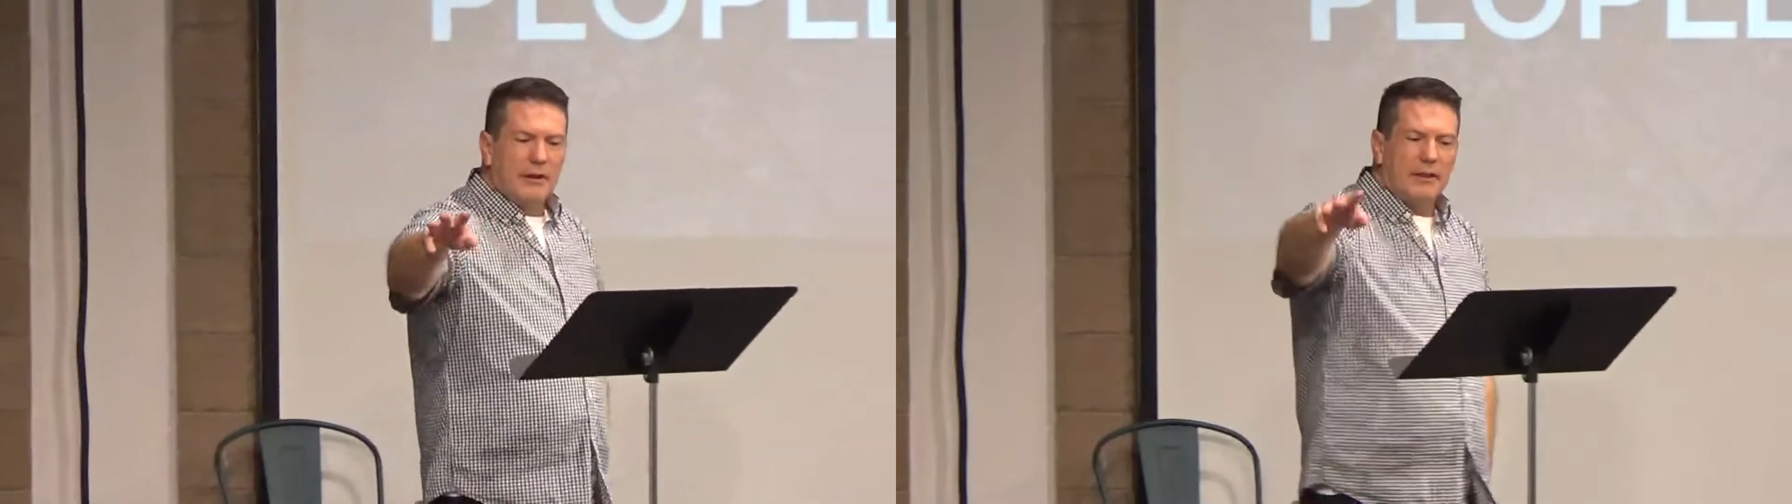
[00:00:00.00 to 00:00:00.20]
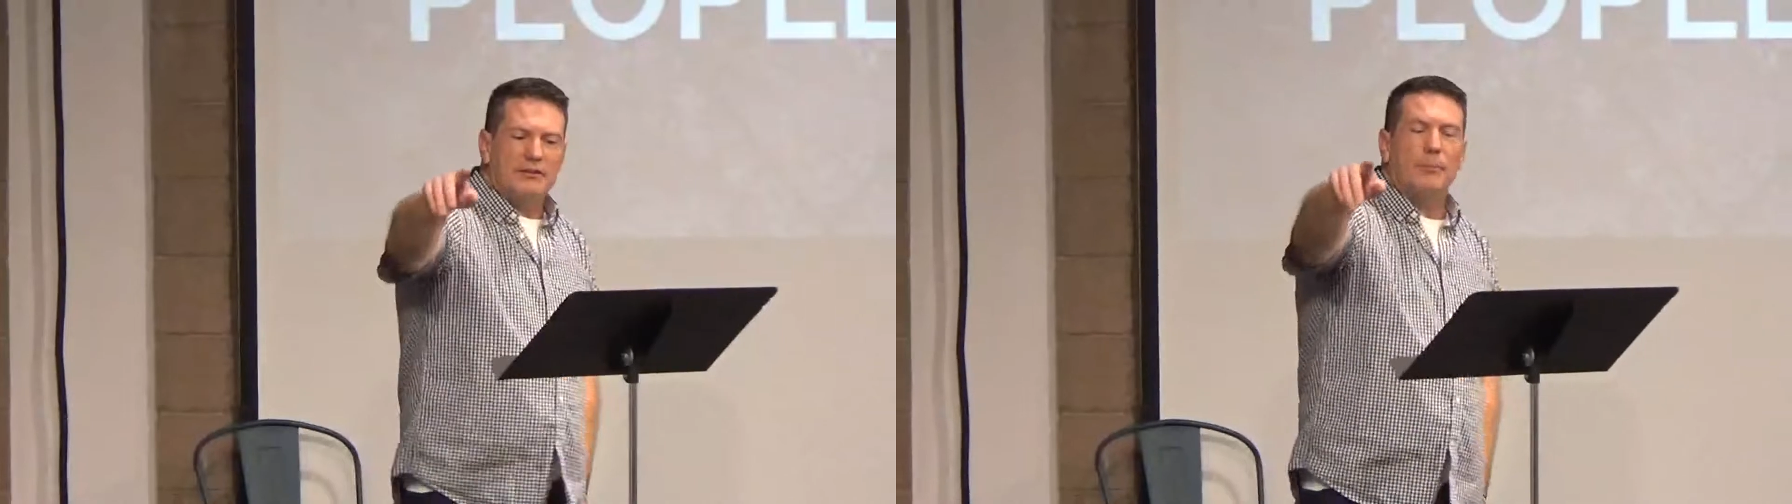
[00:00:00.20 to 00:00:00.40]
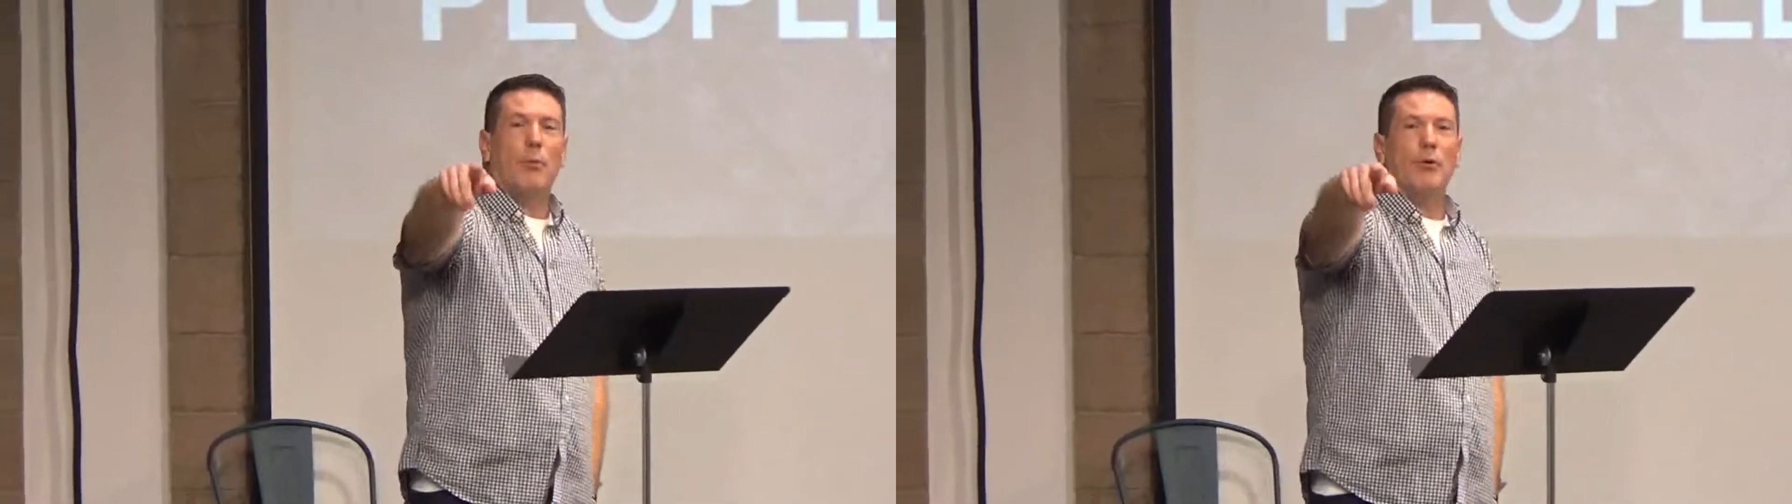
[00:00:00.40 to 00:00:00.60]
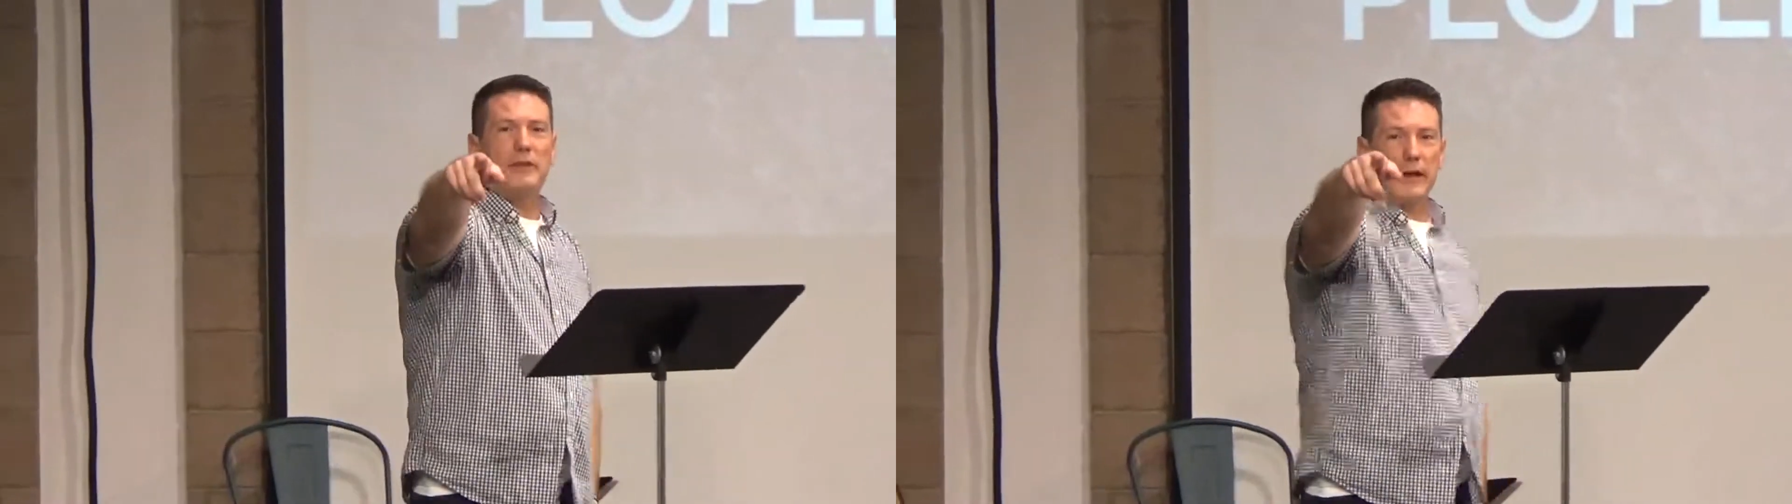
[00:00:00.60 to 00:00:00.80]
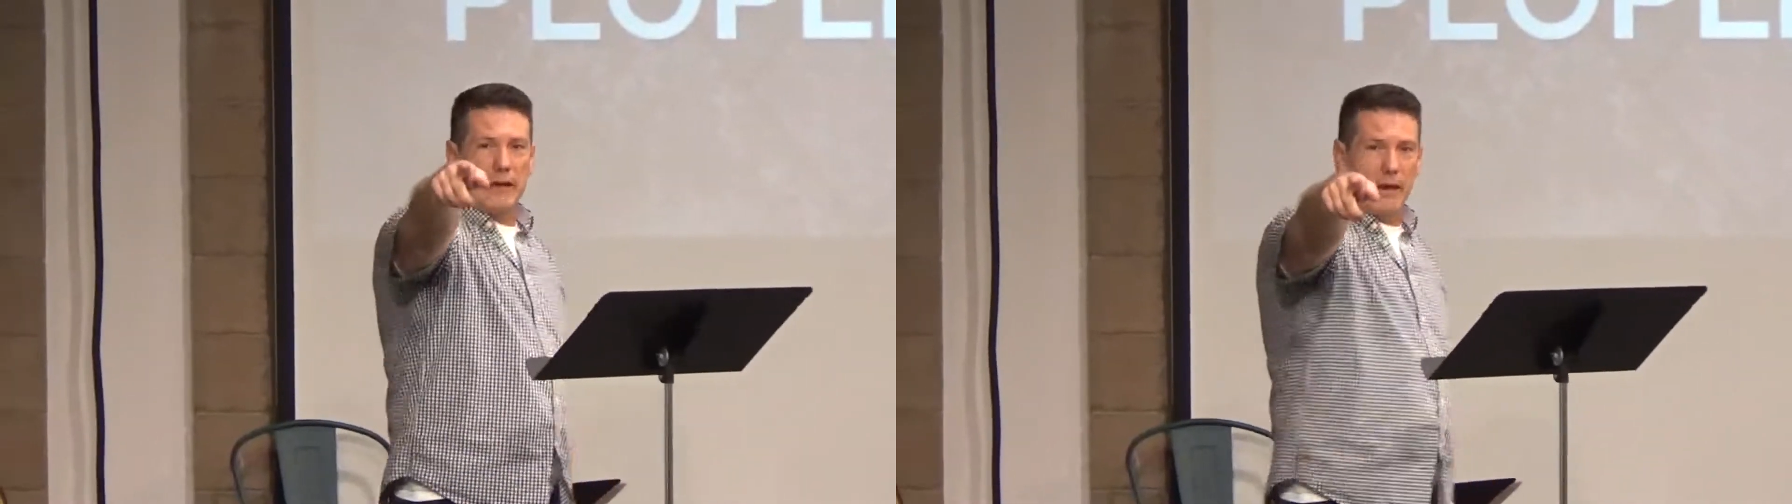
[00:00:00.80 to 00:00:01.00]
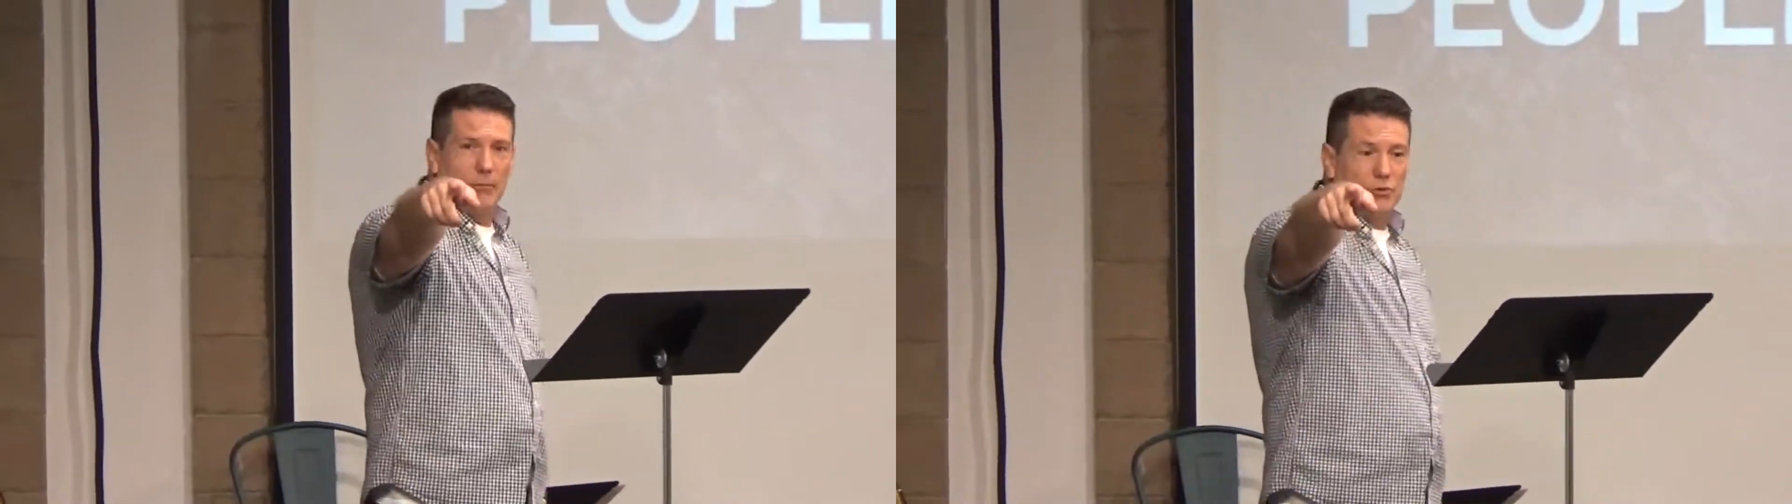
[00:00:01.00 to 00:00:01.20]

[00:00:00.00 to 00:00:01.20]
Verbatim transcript: that support that camera